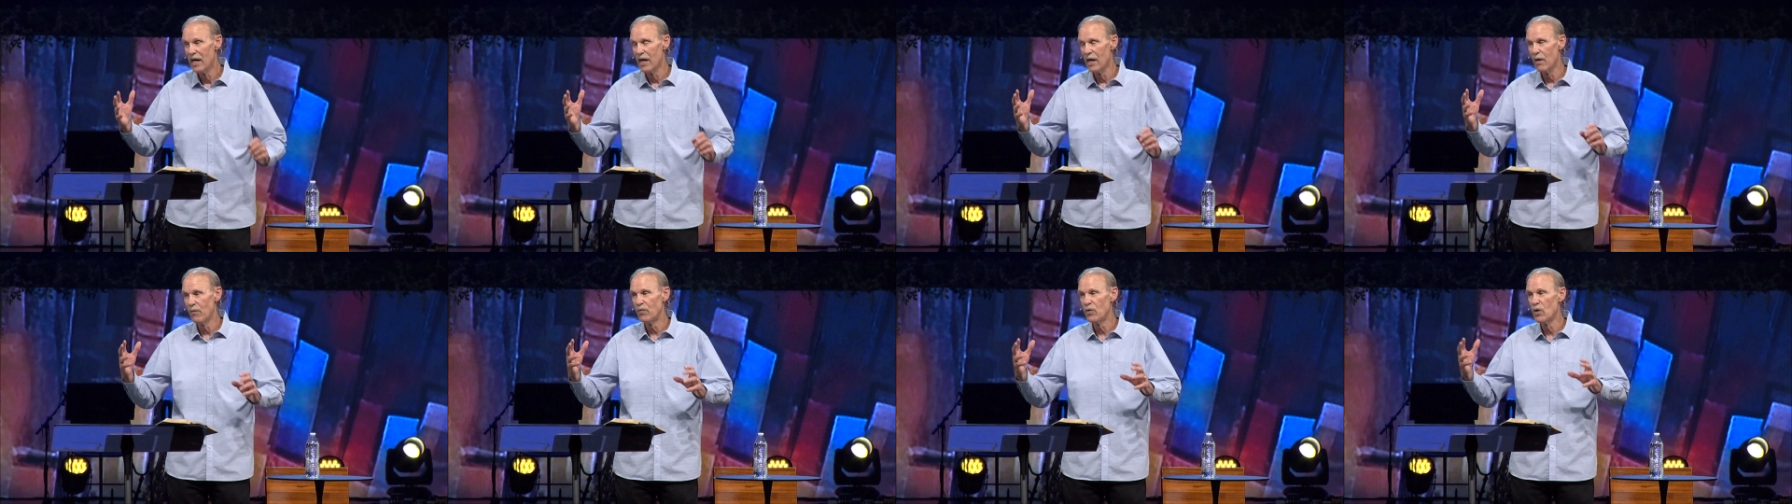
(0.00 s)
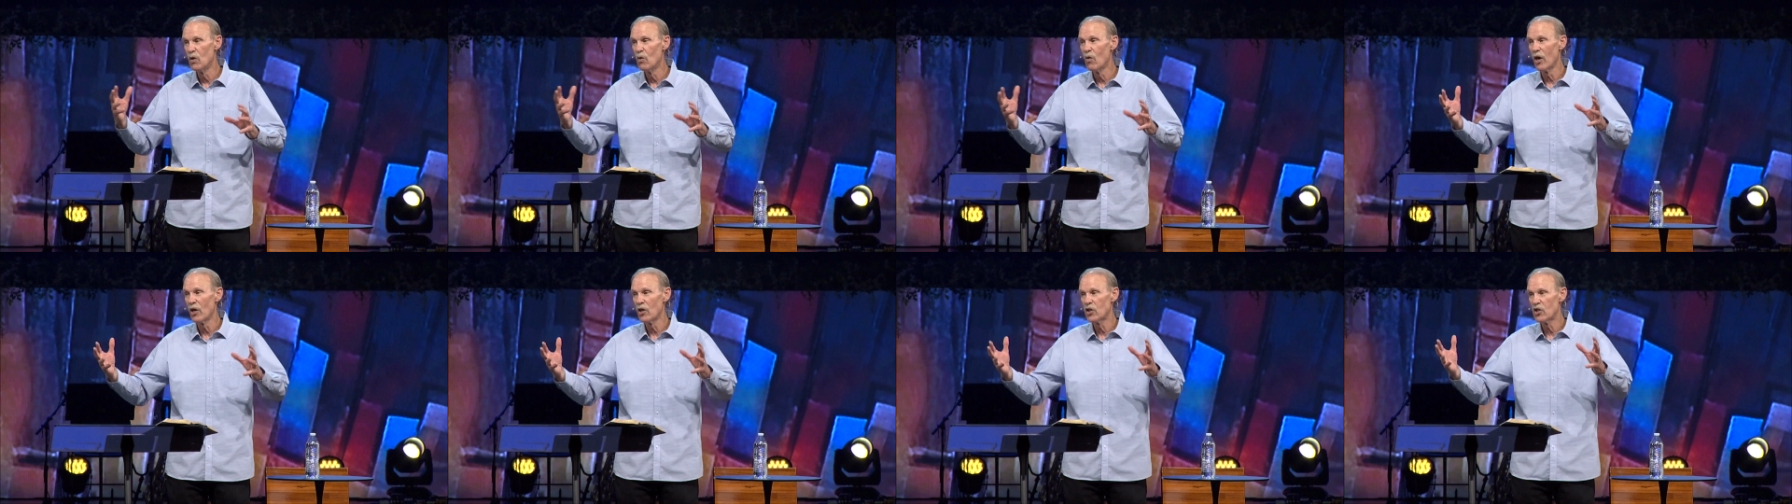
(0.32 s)
if
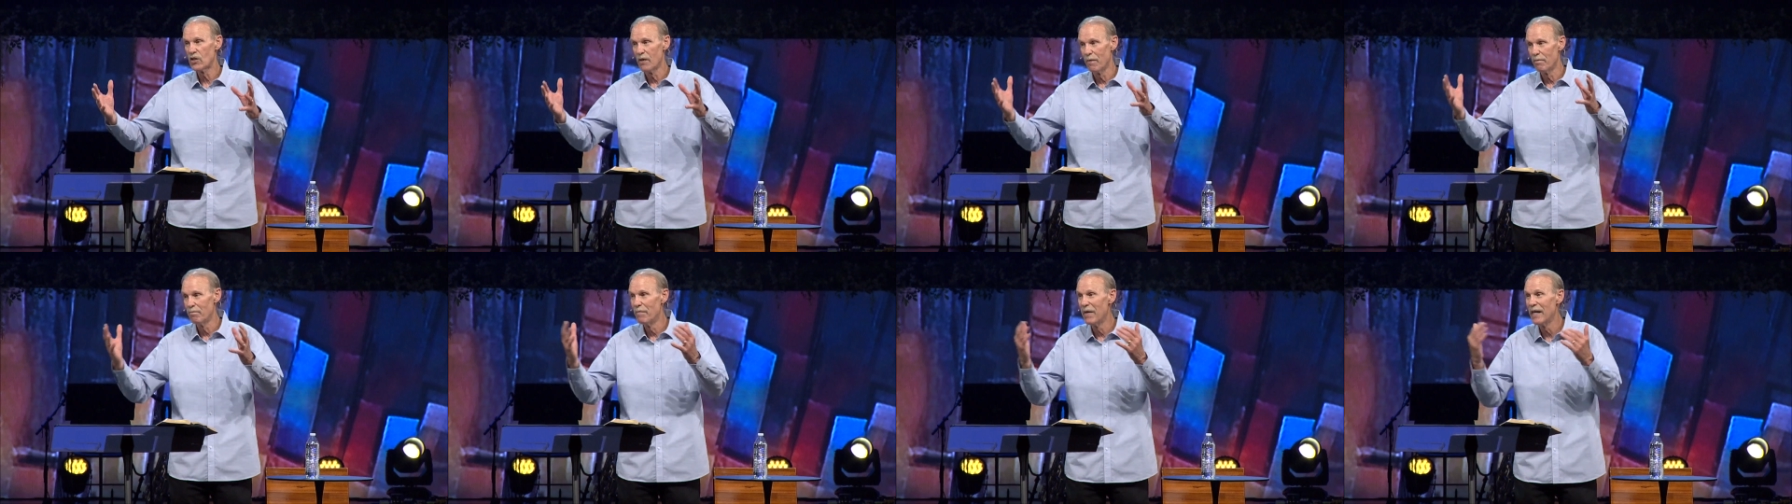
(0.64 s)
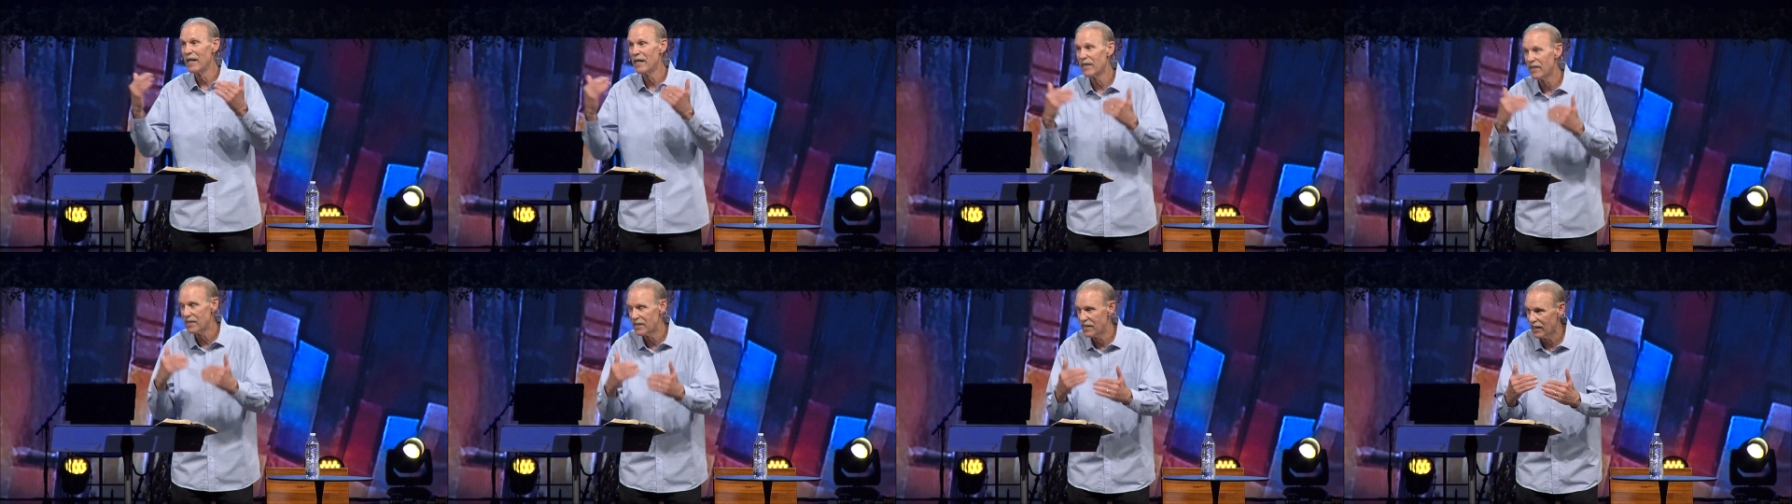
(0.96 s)
you are
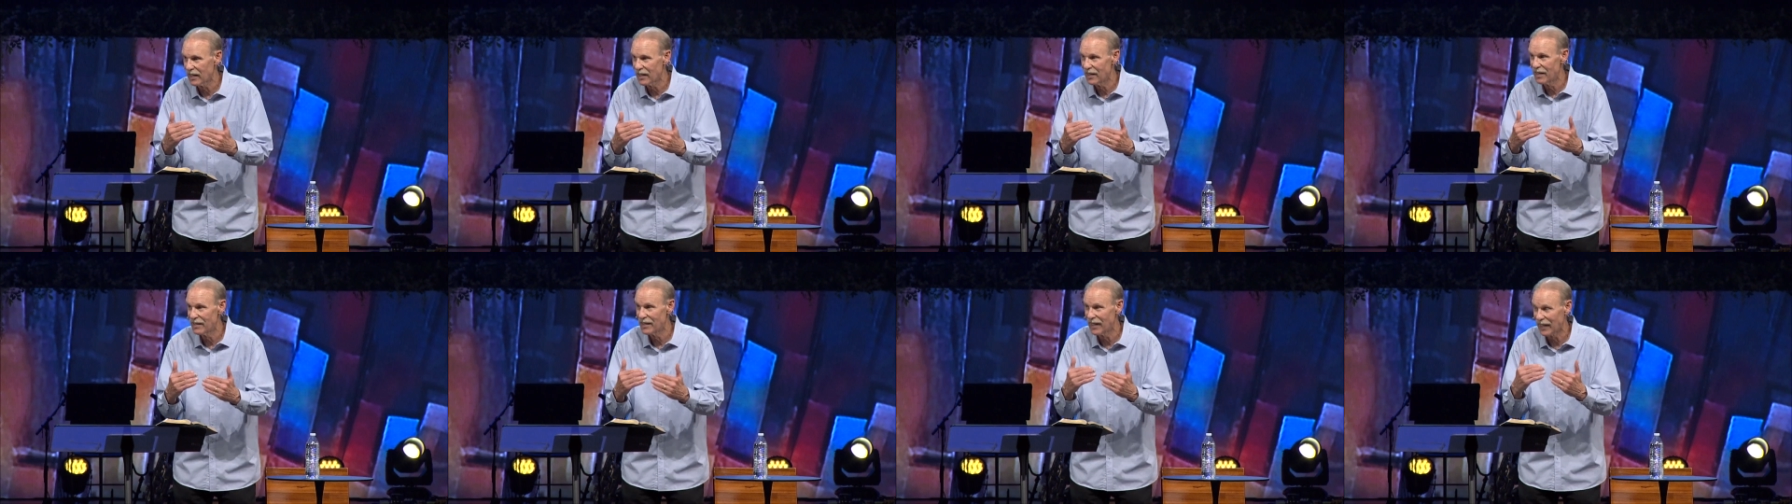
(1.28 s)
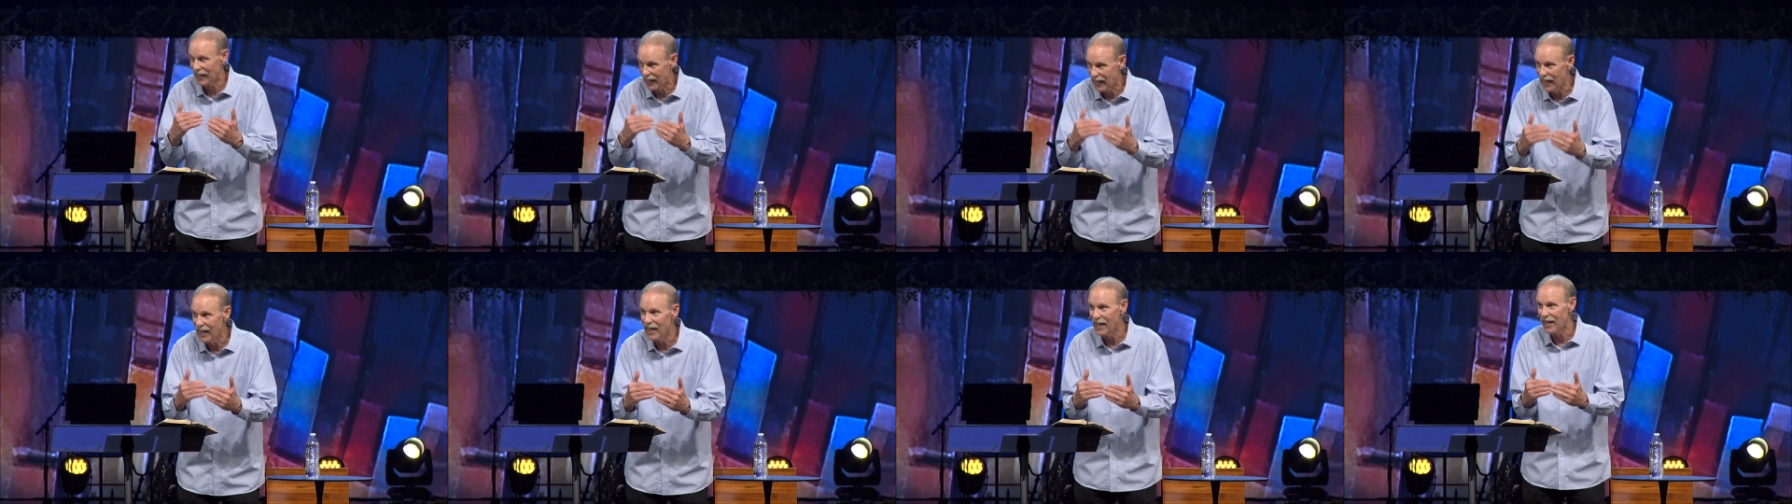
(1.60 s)
submitted to
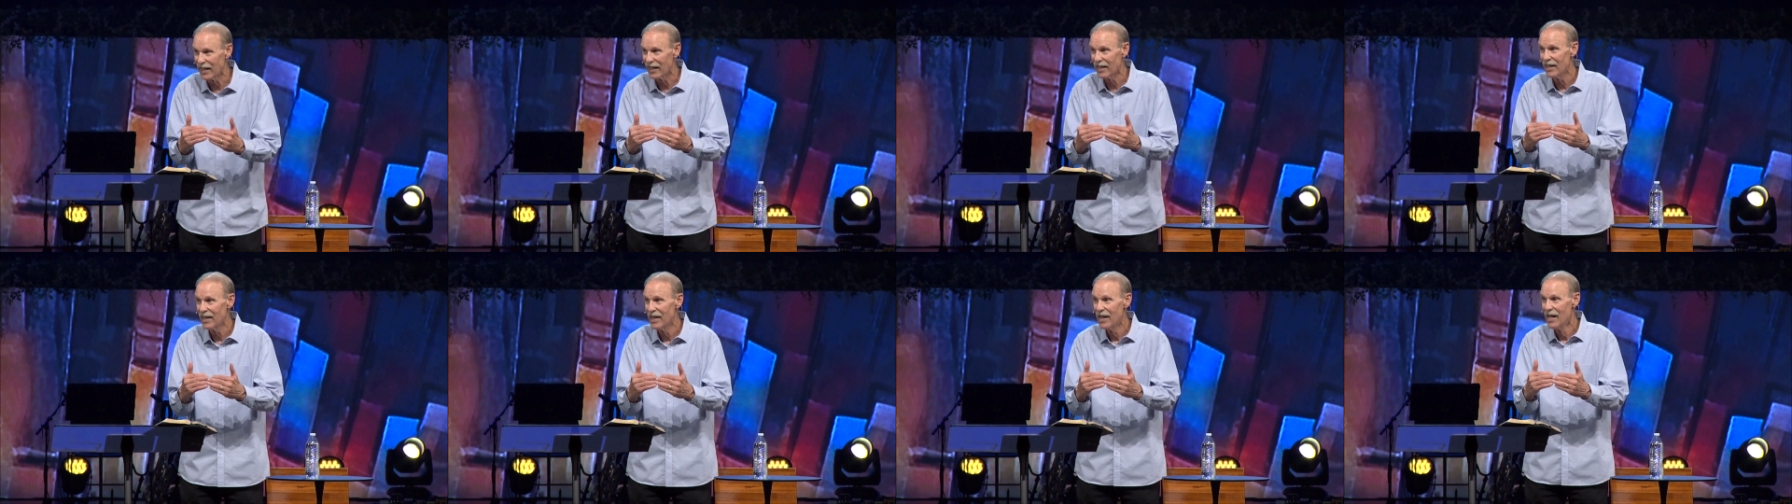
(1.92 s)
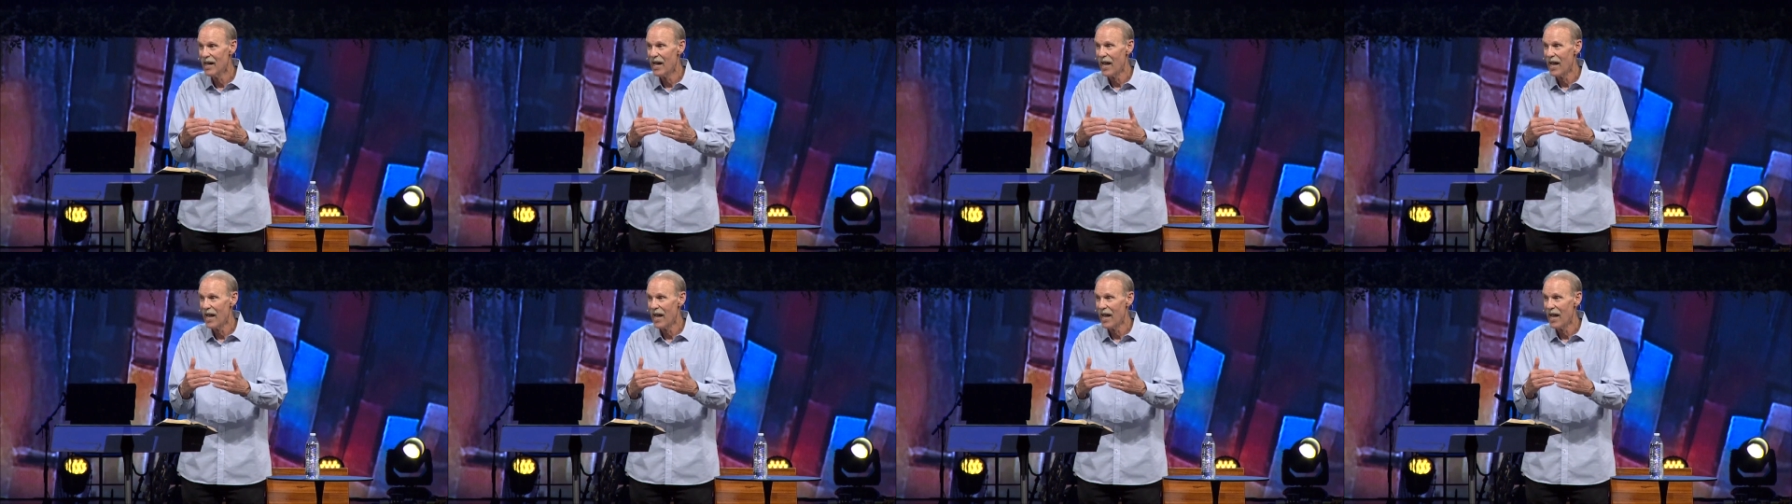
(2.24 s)
the king